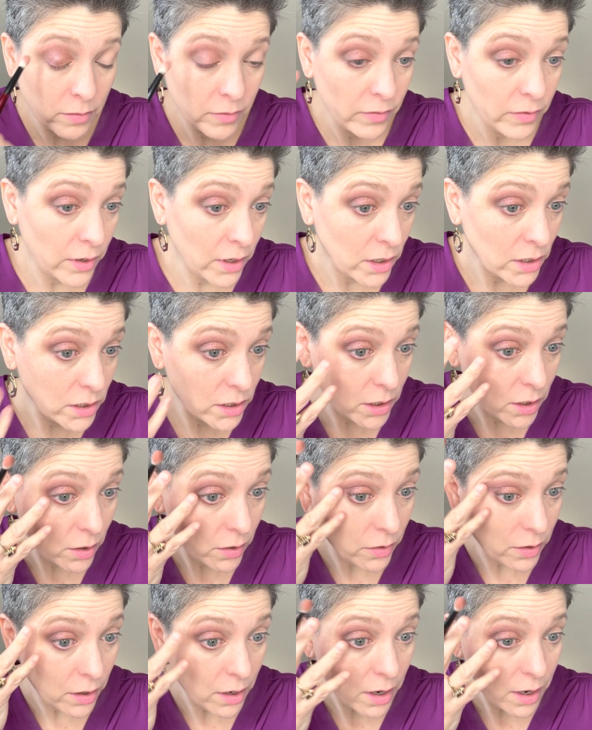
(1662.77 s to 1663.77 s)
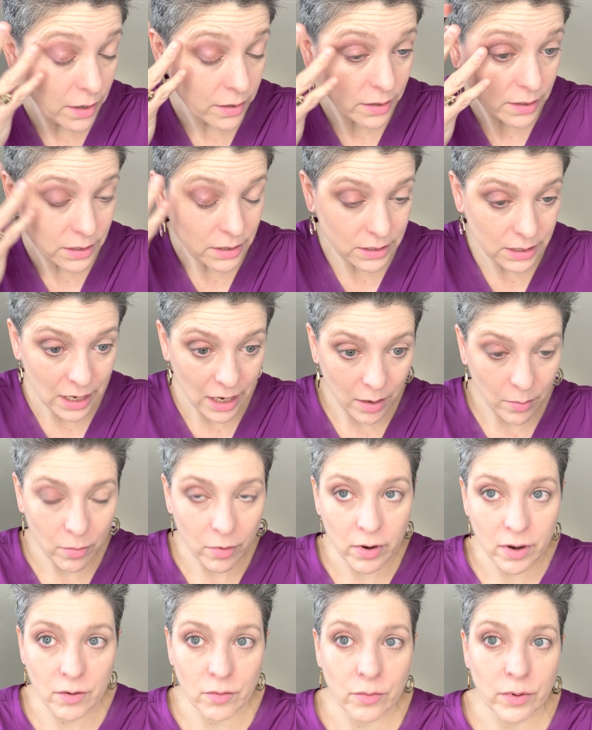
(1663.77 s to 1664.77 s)
finish the other eye the same,
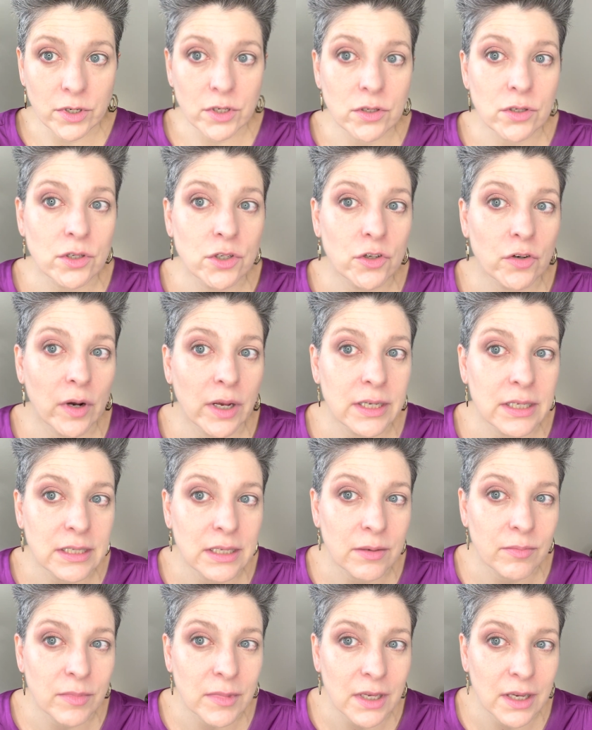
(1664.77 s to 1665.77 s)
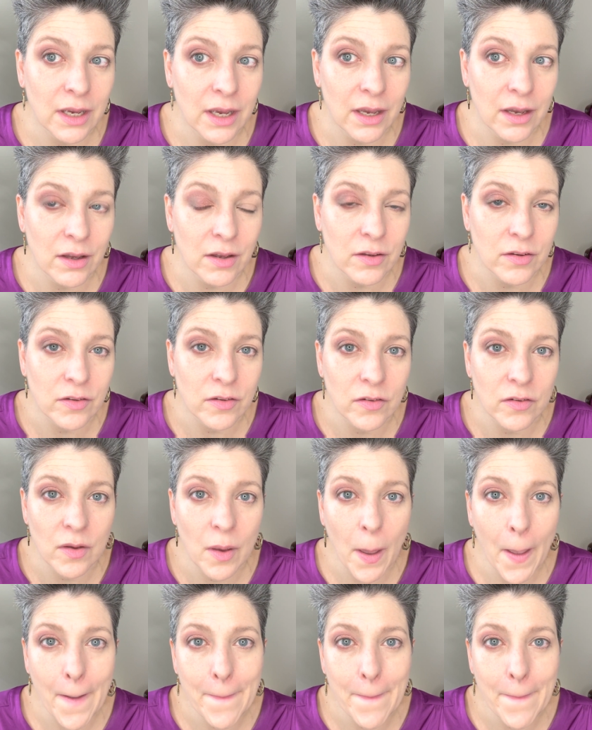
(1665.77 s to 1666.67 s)
or we should try something else.